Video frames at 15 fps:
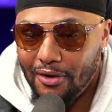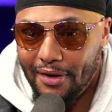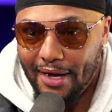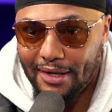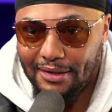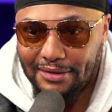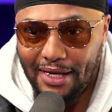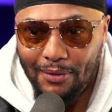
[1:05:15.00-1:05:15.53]

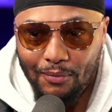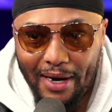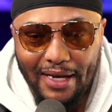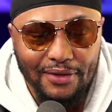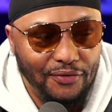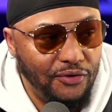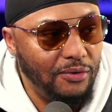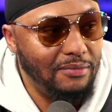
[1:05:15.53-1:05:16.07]
handle it, they
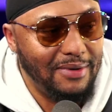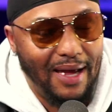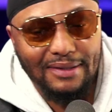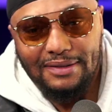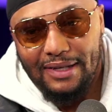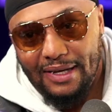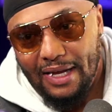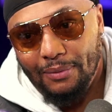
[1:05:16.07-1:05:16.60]
waiting for you not
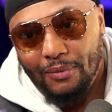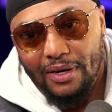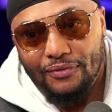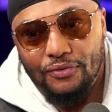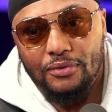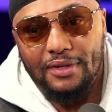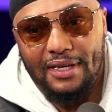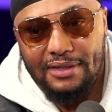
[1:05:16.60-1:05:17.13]
to. They waiting
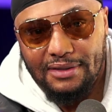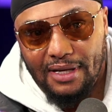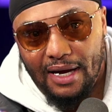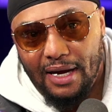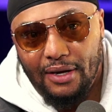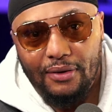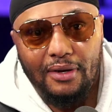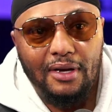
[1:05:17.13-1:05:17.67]
for you to get
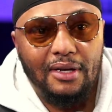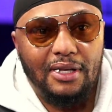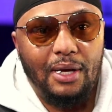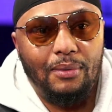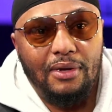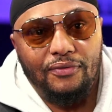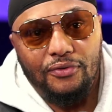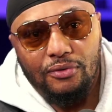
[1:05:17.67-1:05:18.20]
tired. They
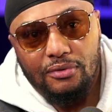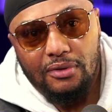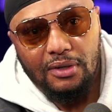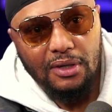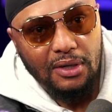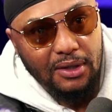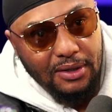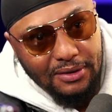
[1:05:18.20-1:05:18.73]
waiting for you to
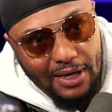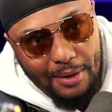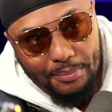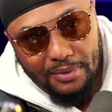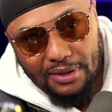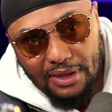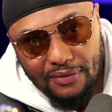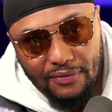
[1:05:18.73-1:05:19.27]
not
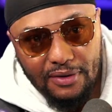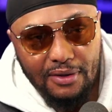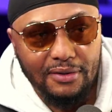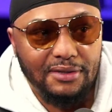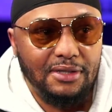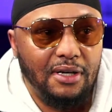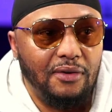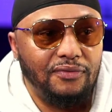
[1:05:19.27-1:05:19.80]
believe in
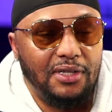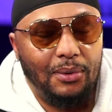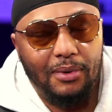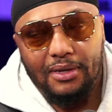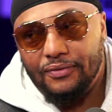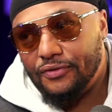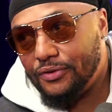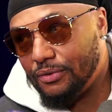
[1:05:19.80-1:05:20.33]
yourself. They
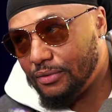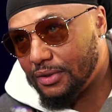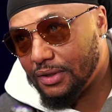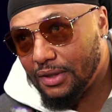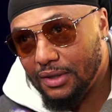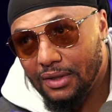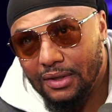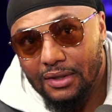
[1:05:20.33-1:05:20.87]
waiting for you
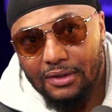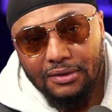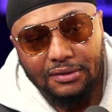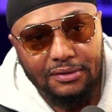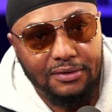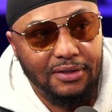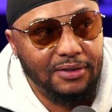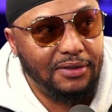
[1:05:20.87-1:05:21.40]

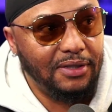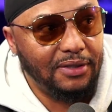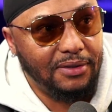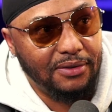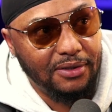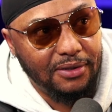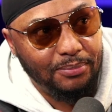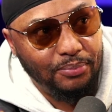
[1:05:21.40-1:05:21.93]

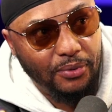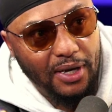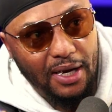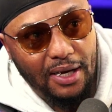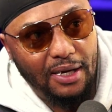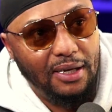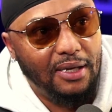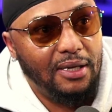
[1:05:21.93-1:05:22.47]
to pray.